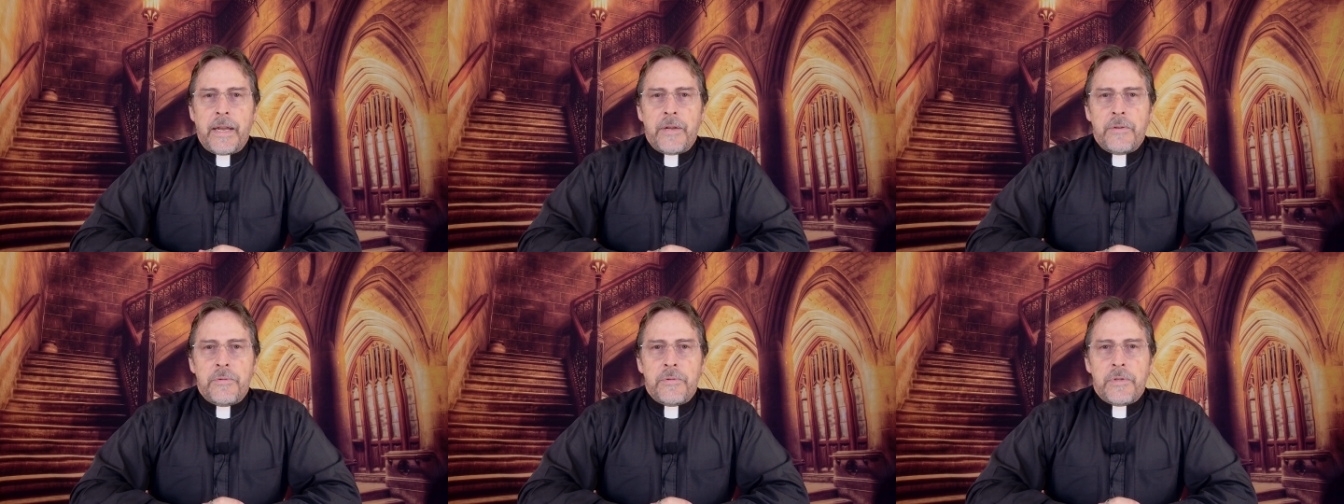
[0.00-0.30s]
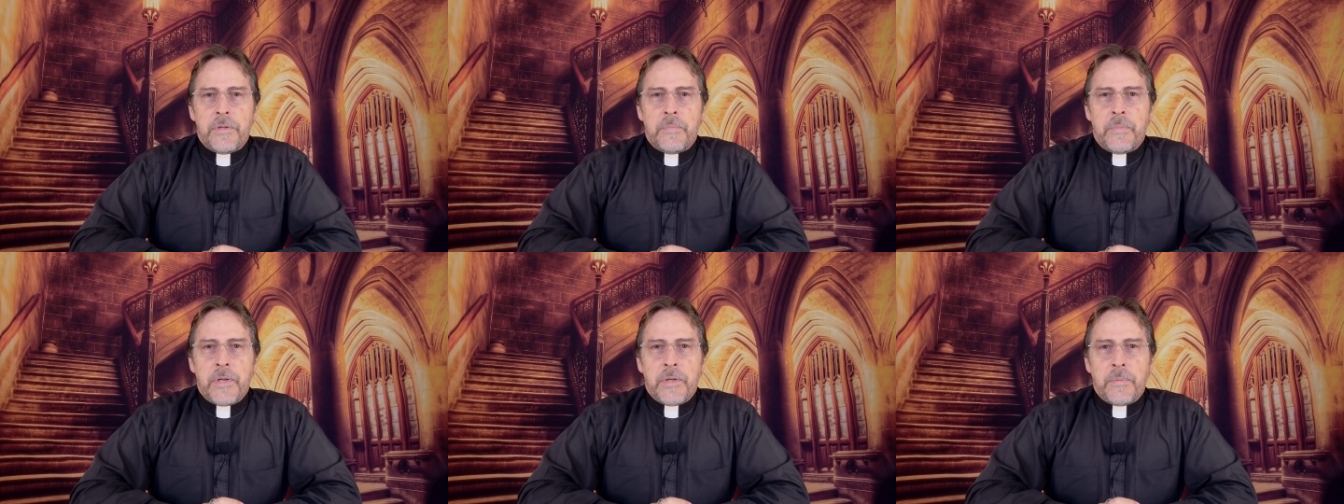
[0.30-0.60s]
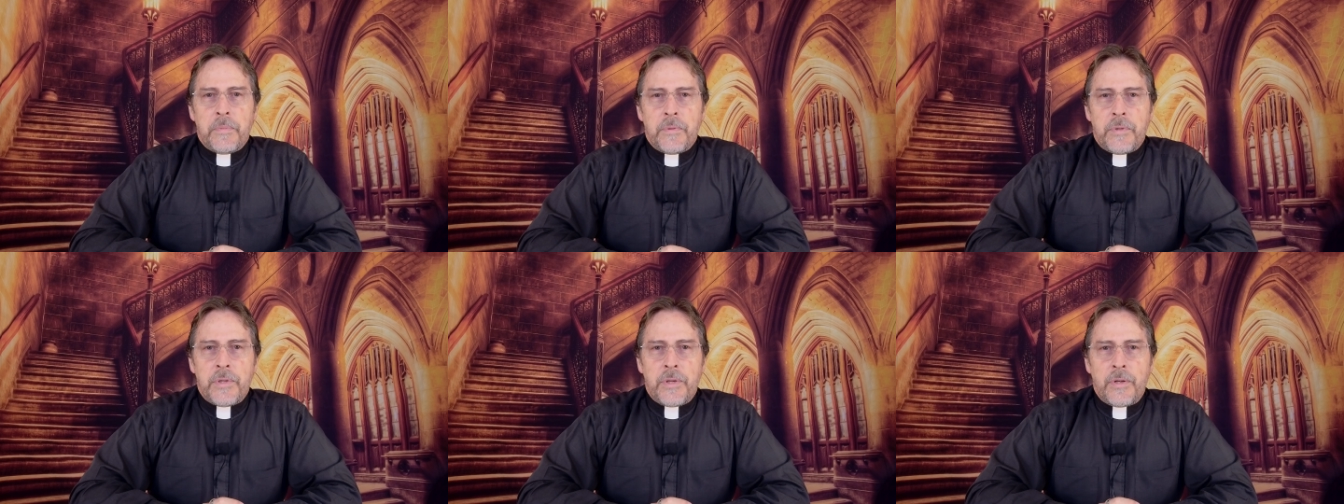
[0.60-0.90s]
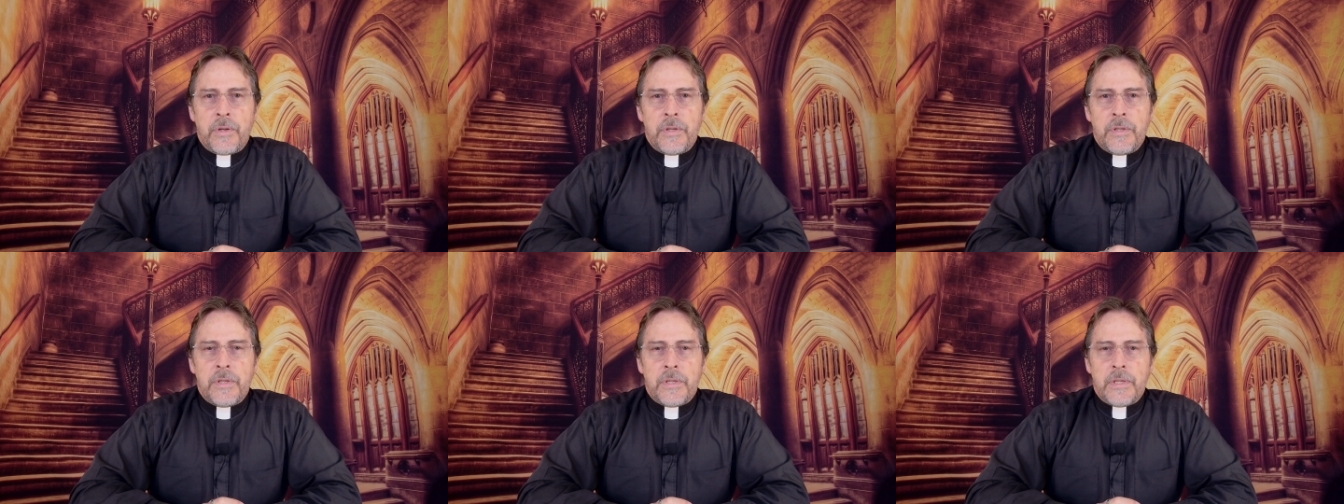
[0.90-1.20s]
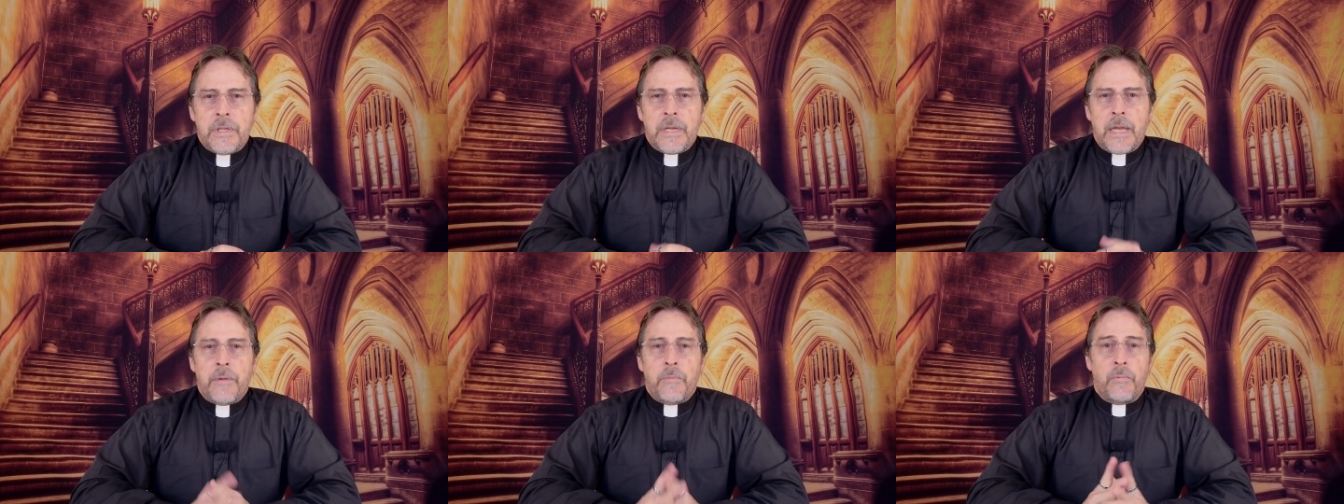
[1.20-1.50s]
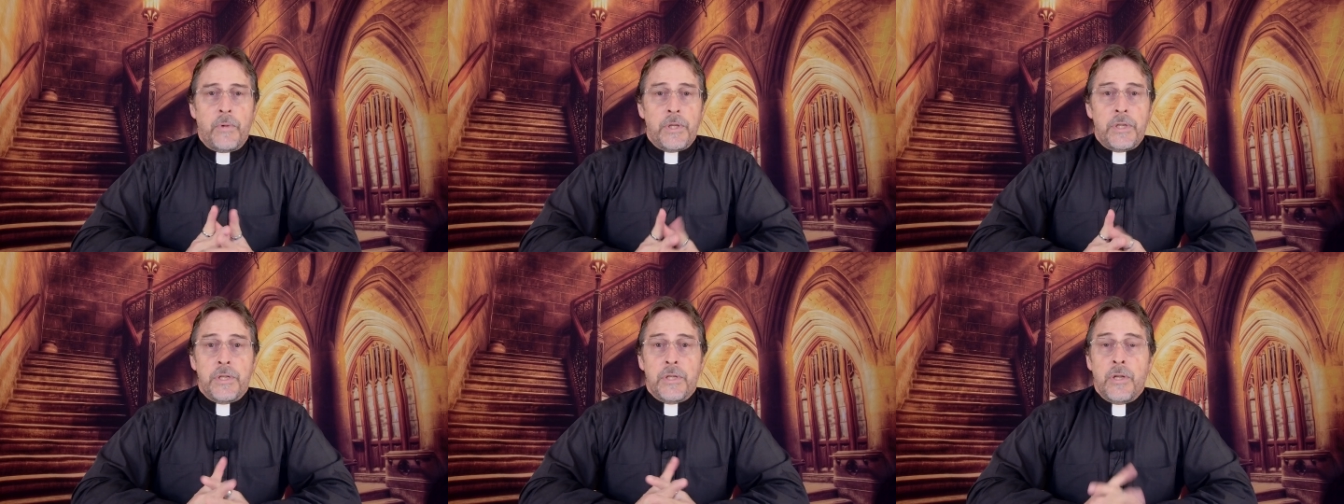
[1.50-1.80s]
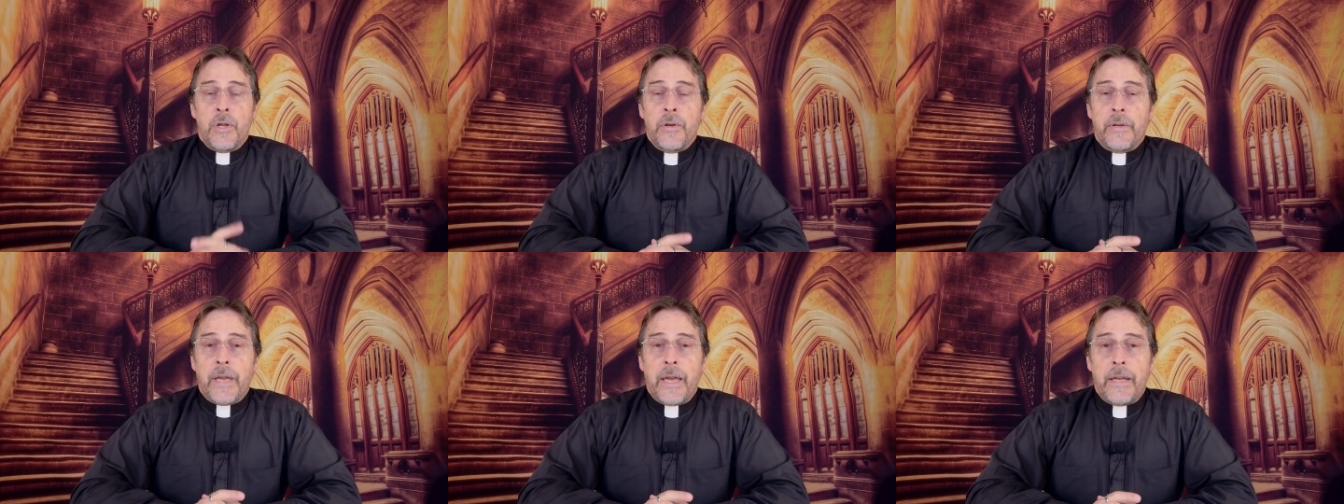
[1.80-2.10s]
Andrew's Episcopal Church, which is
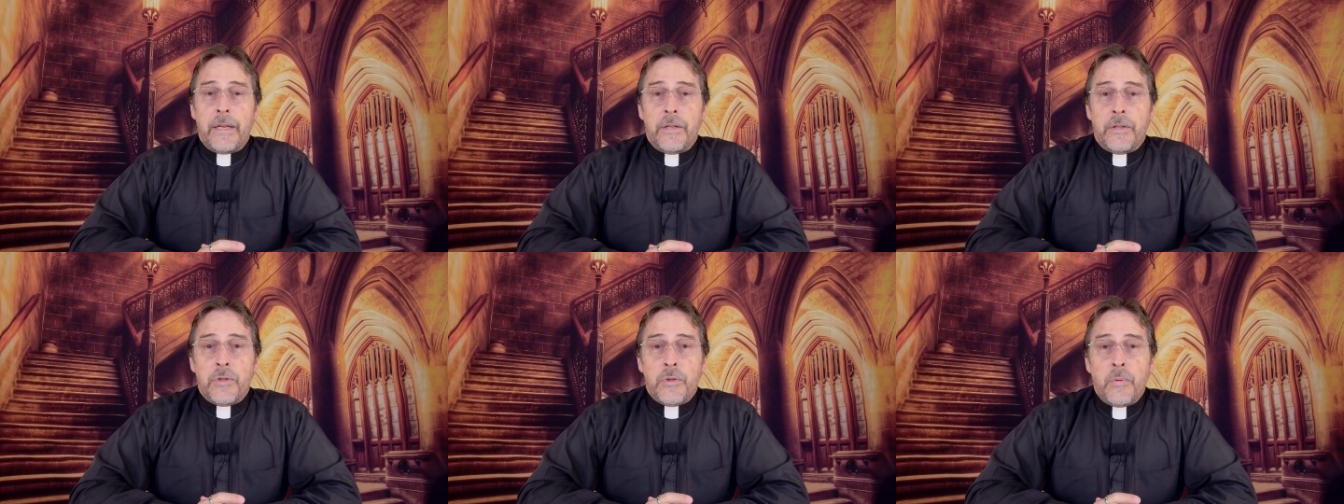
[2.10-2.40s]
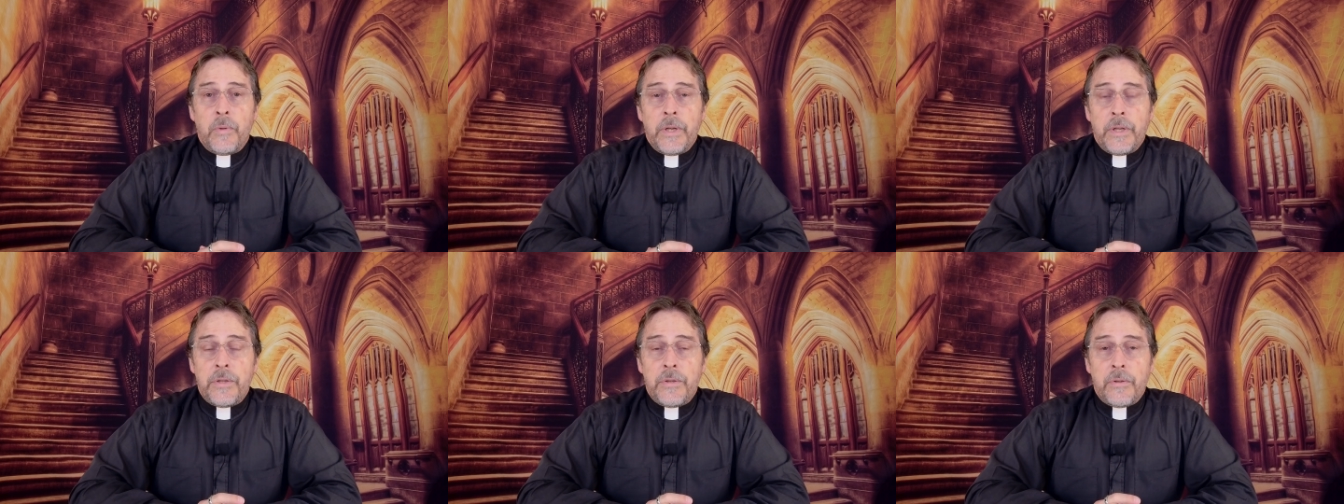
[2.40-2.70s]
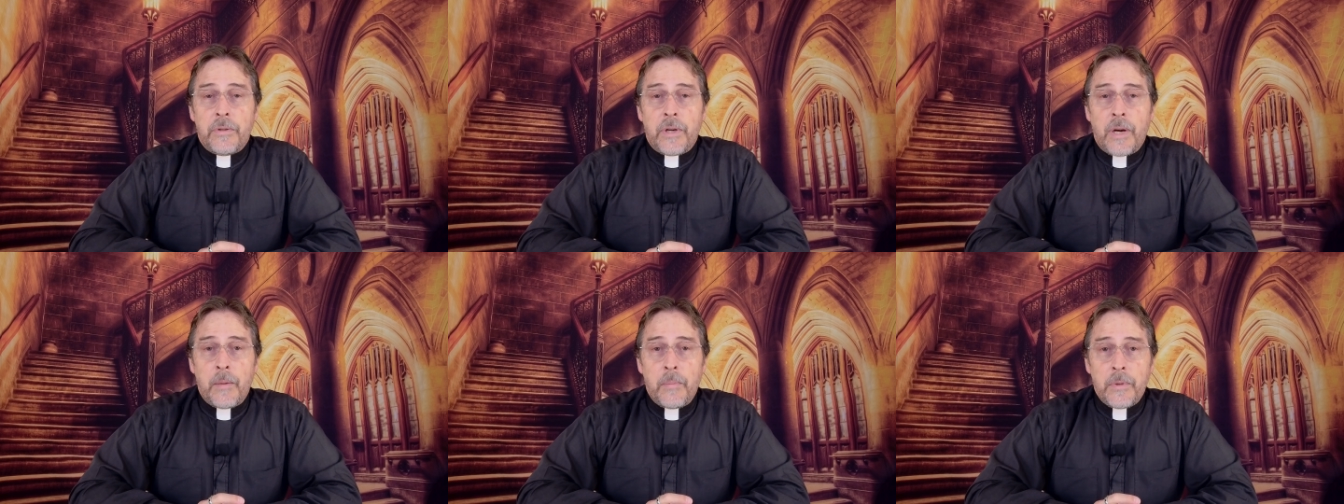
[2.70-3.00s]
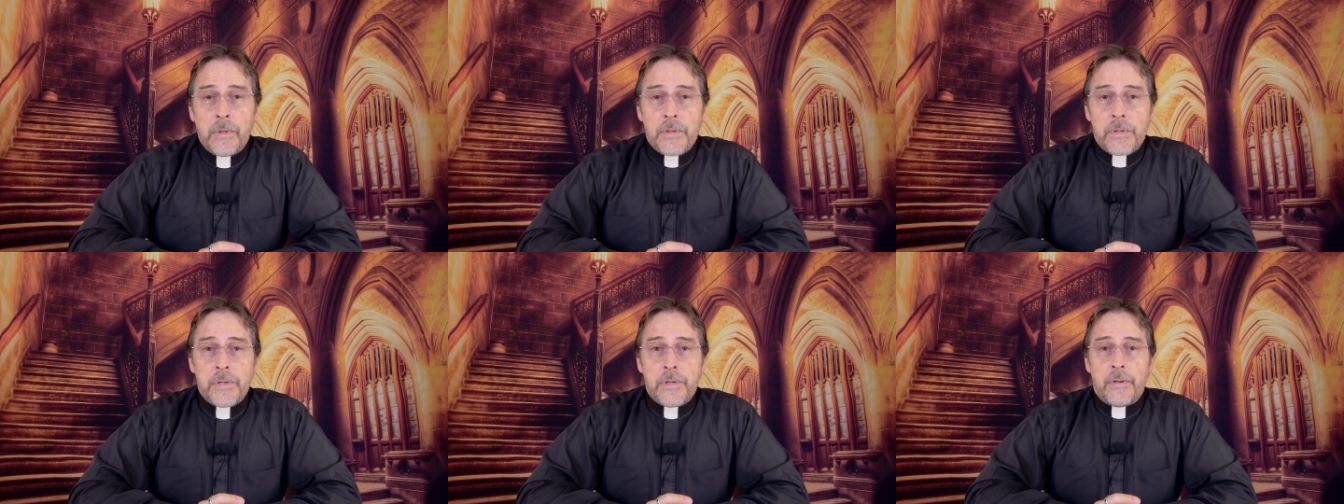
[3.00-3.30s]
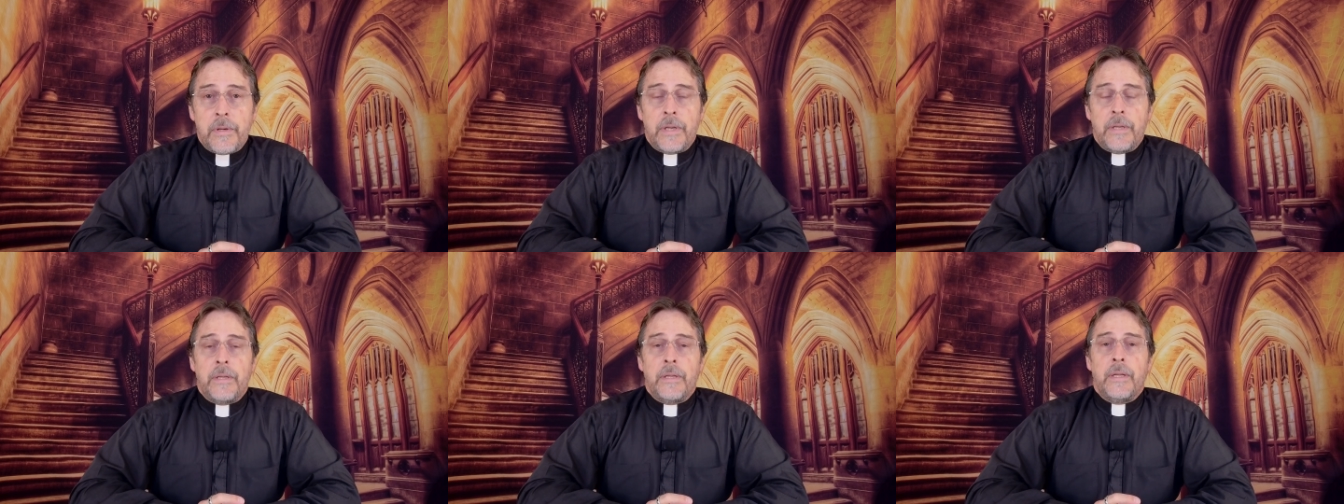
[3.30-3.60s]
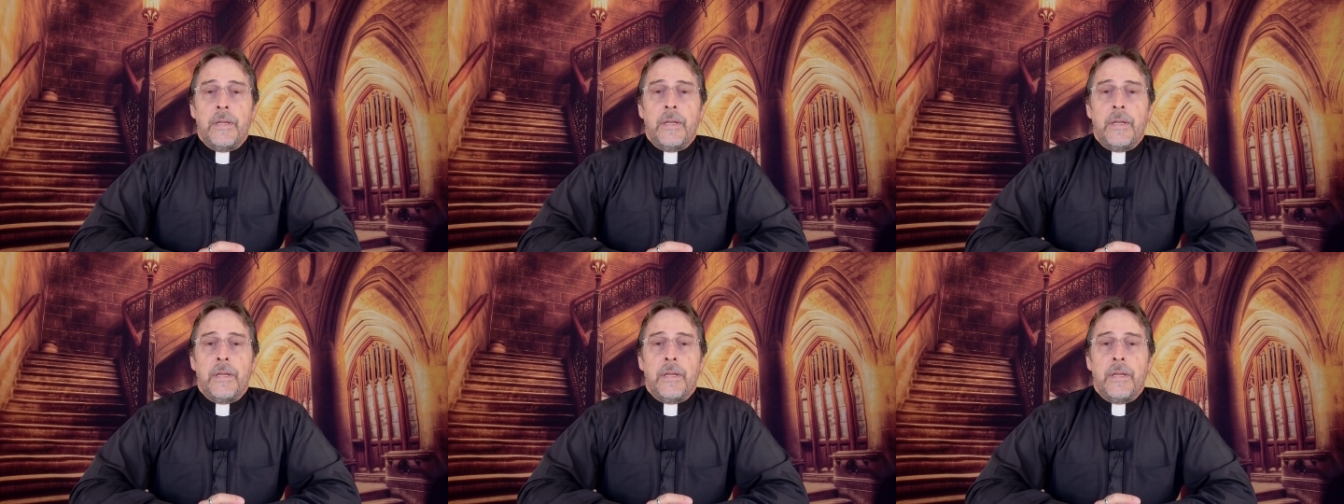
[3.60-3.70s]
located at 22 Cumberland Street